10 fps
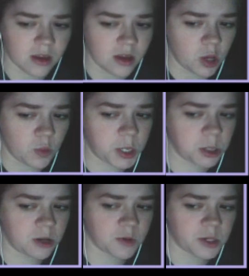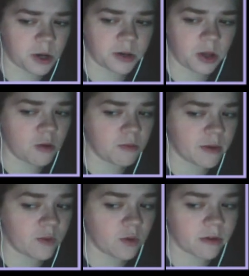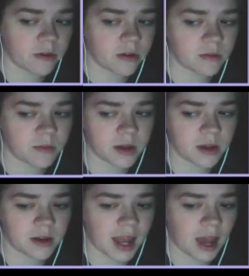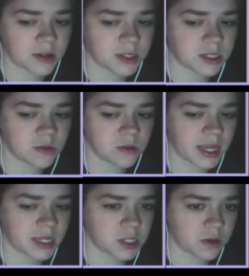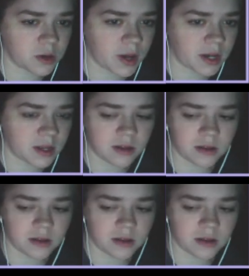We should have returned home before, but now it's too late to regret it.